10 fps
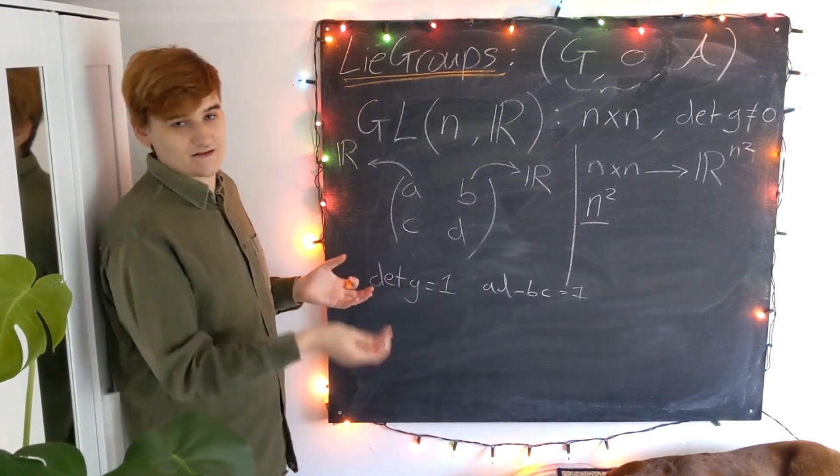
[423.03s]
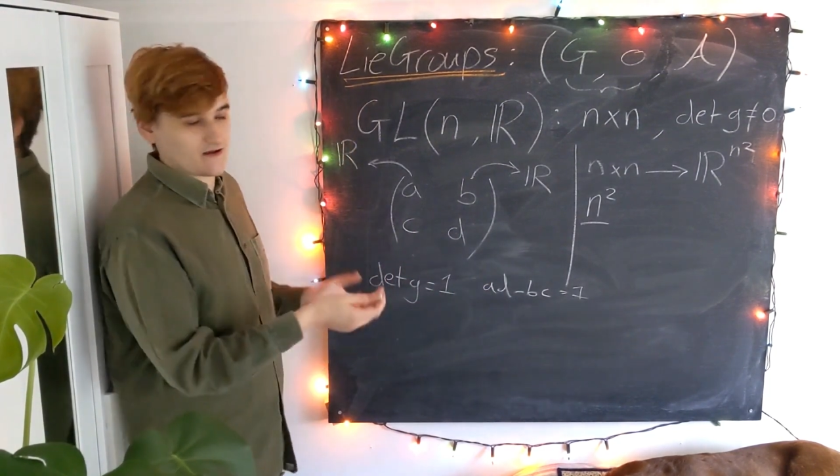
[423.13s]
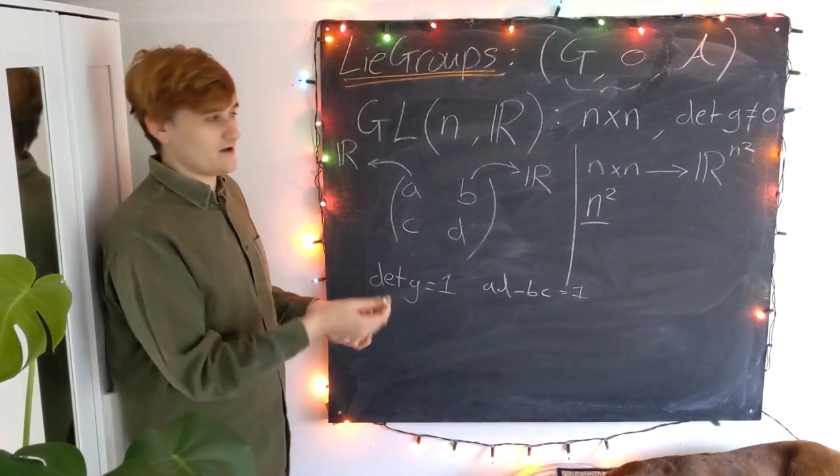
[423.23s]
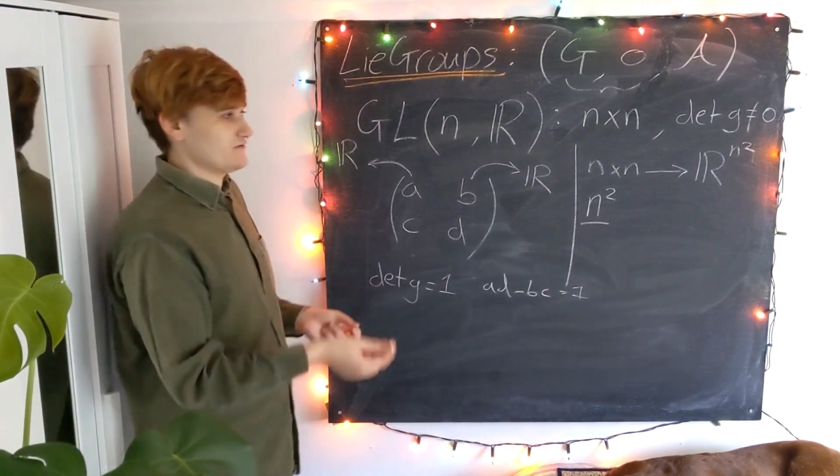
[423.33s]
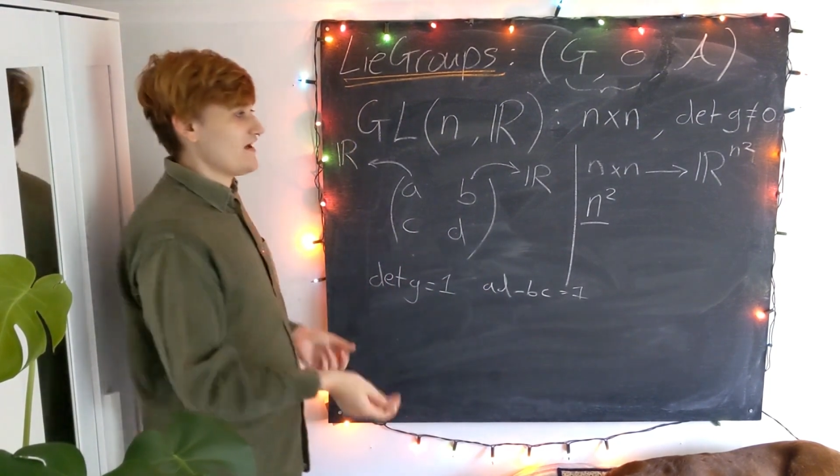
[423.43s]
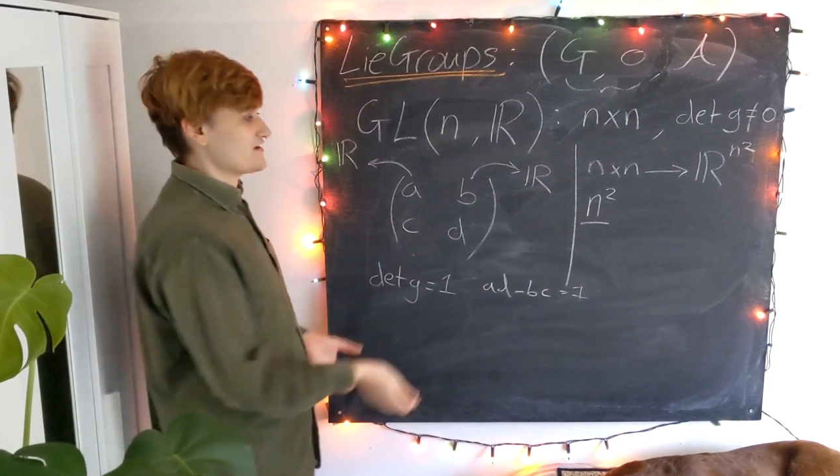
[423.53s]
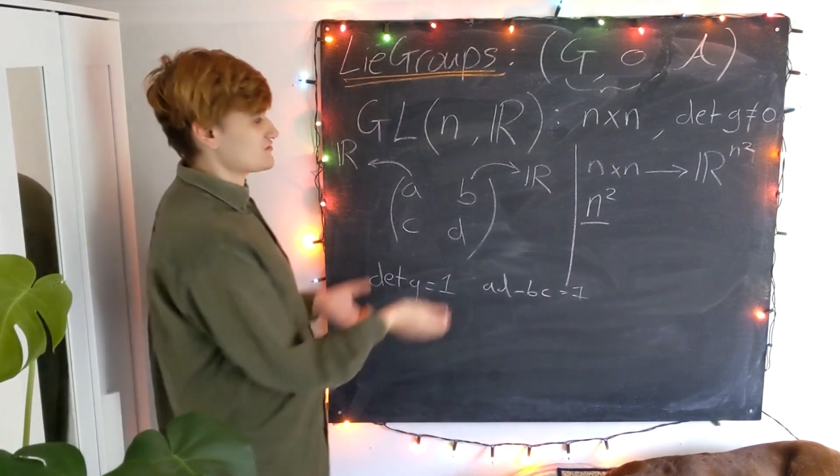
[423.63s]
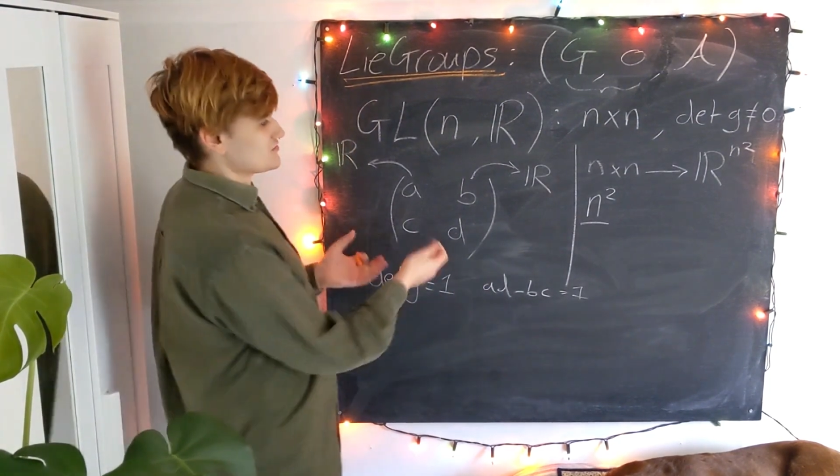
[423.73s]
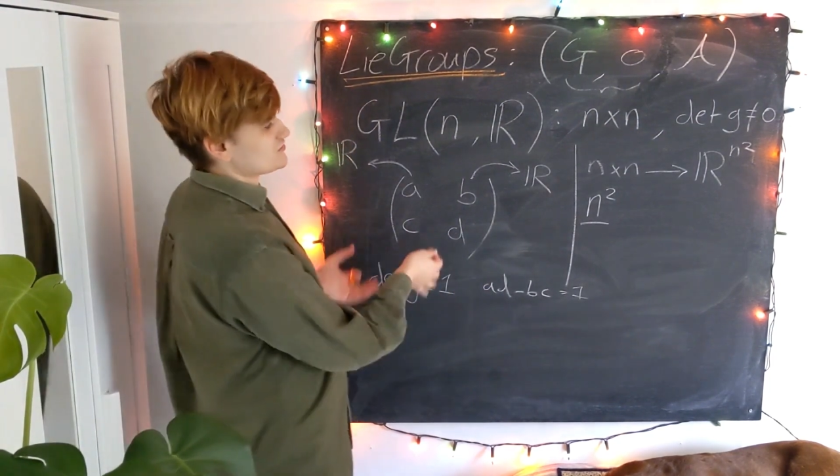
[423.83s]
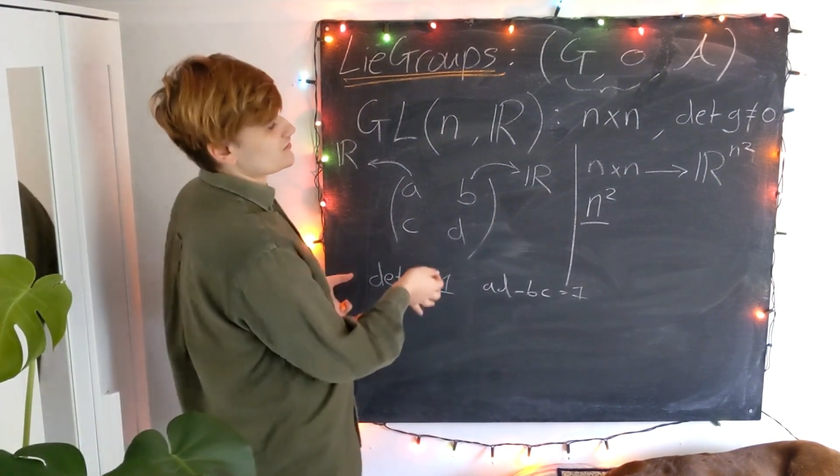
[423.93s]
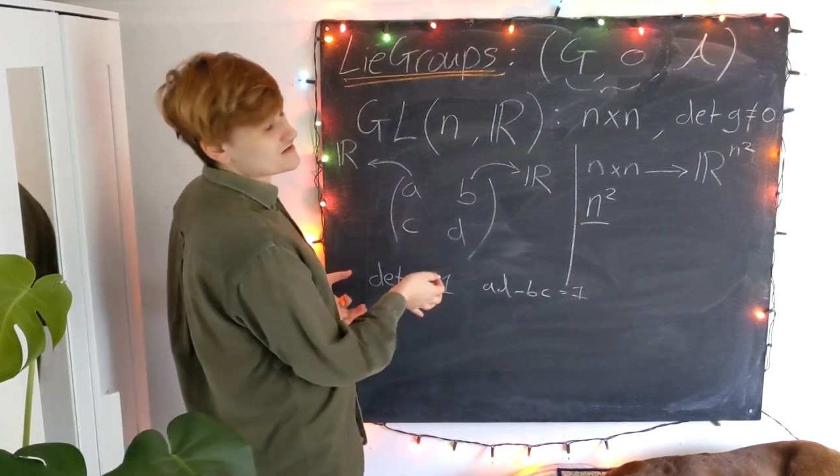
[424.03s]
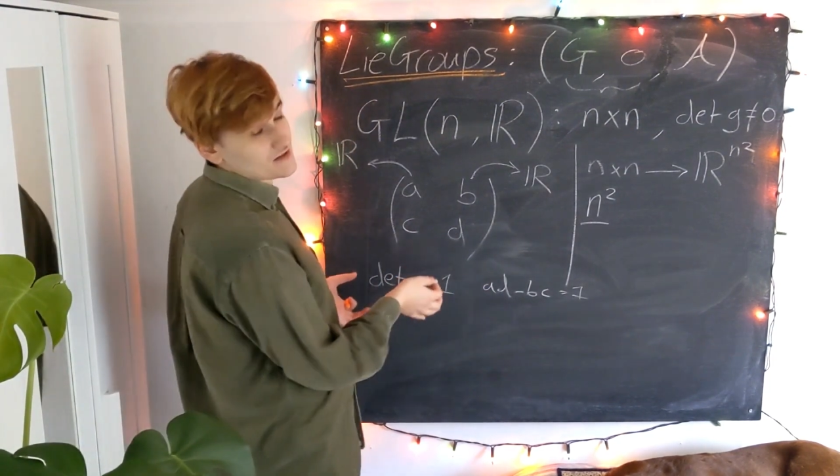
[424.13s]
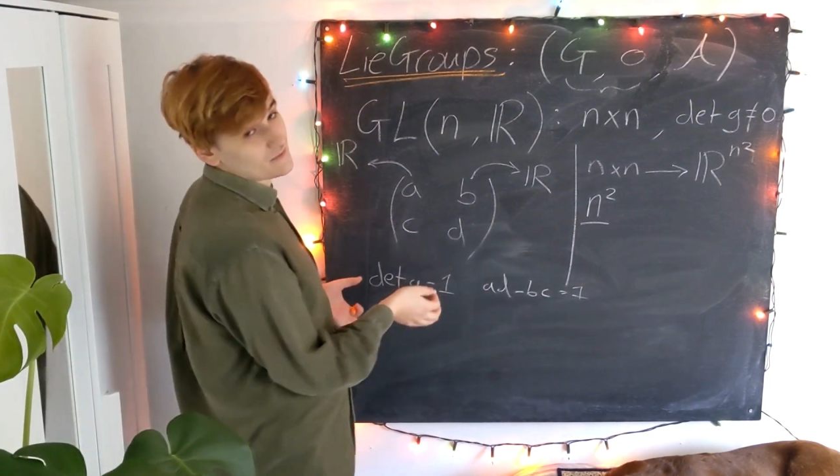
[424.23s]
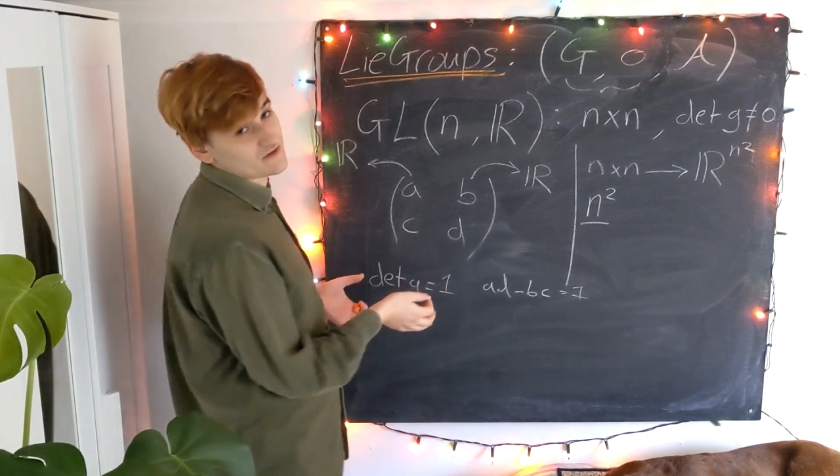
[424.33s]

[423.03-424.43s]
to the kind of extra structure